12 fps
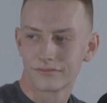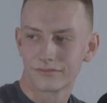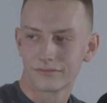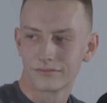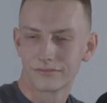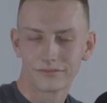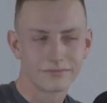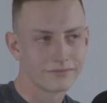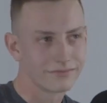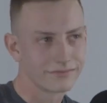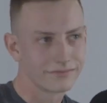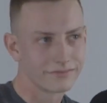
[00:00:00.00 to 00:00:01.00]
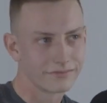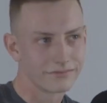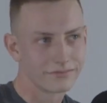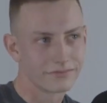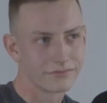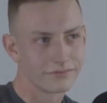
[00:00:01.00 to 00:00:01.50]

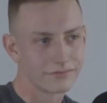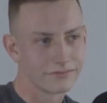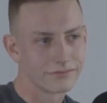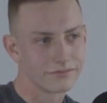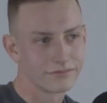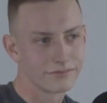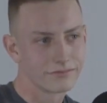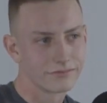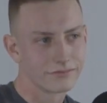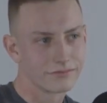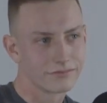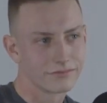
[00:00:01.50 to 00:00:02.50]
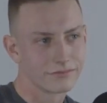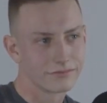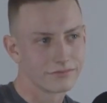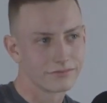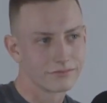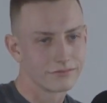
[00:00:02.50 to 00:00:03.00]

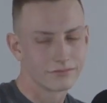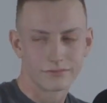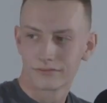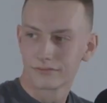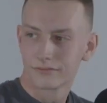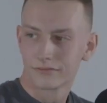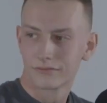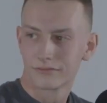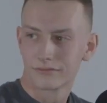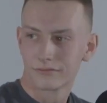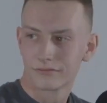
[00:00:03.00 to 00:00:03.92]
This person isn't speaking.